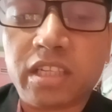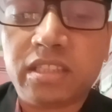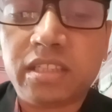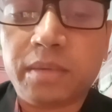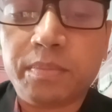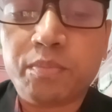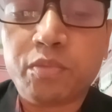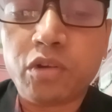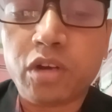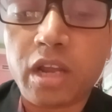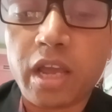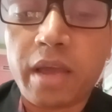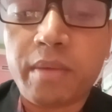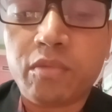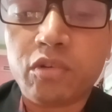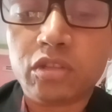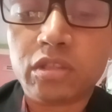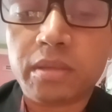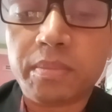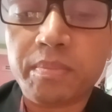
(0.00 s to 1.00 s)
example,
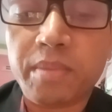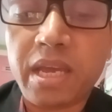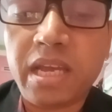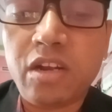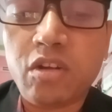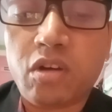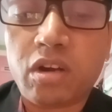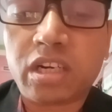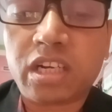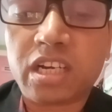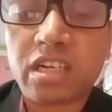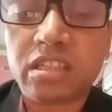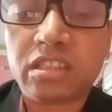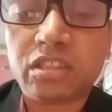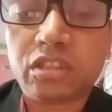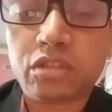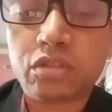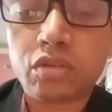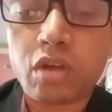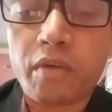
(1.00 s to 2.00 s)
among the male workers
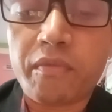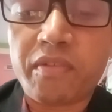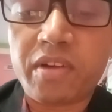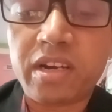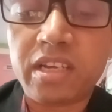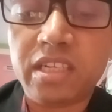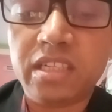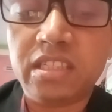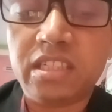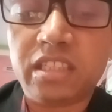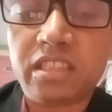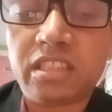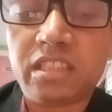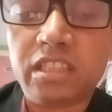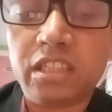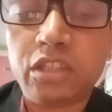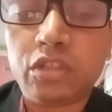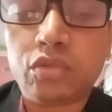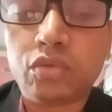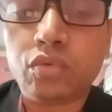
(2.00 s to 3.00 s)
of an
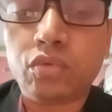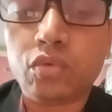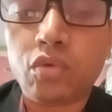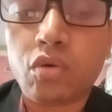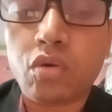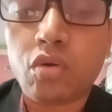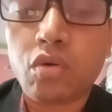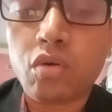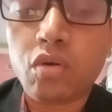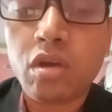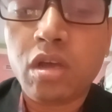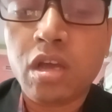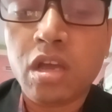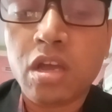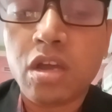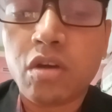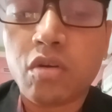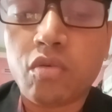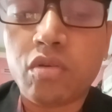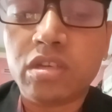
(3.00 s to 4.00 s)
industry to know
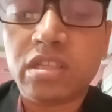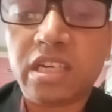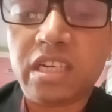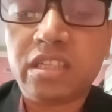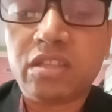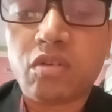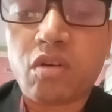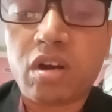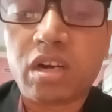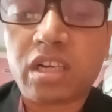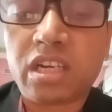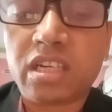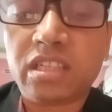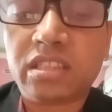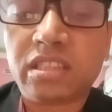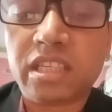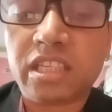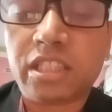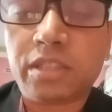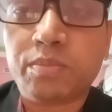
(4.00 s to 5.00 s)
whether the workers
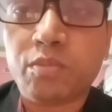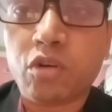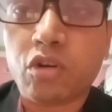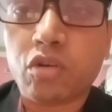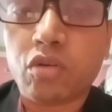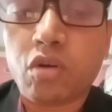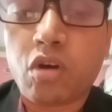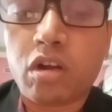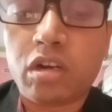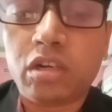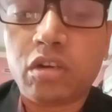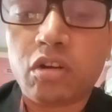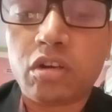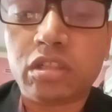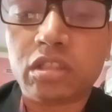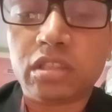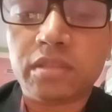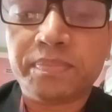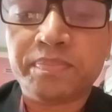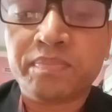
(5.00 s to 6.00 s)
smoke or not.
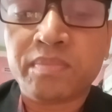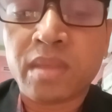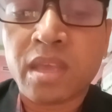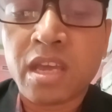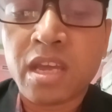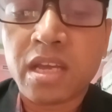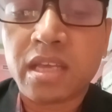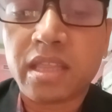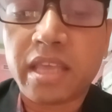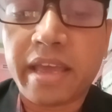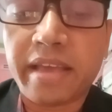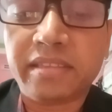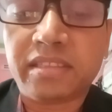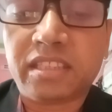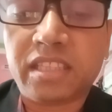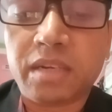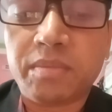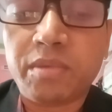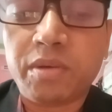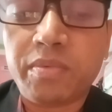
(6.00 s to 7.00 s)
The
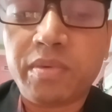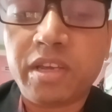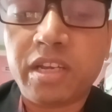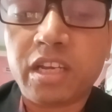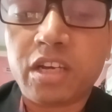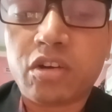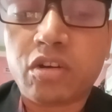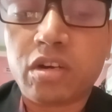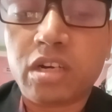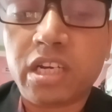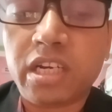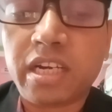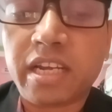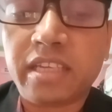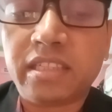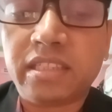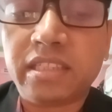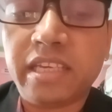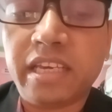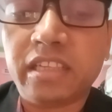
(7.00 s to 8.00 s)
answer may be recorded
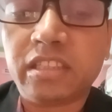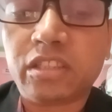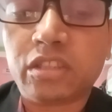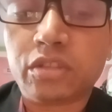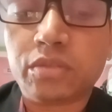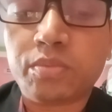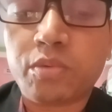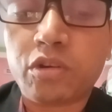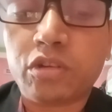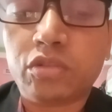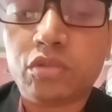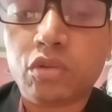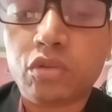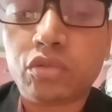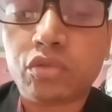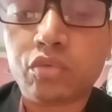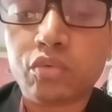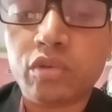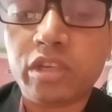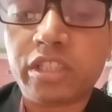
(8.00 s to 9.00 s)
as yes for
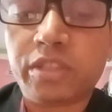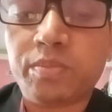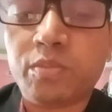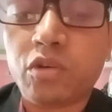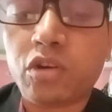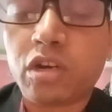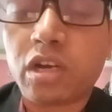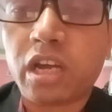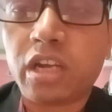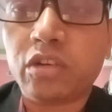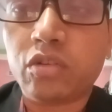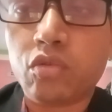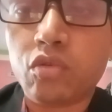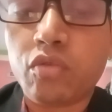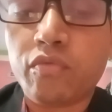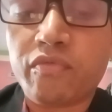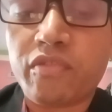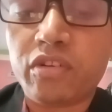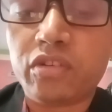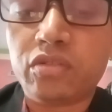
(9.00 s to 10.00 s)
those who smoke and no
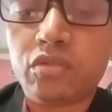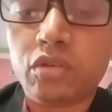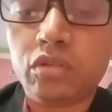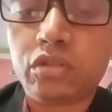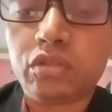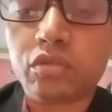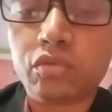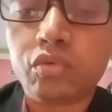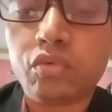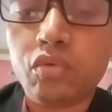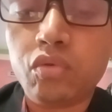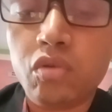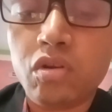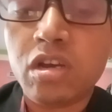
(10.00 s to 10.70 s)
for those who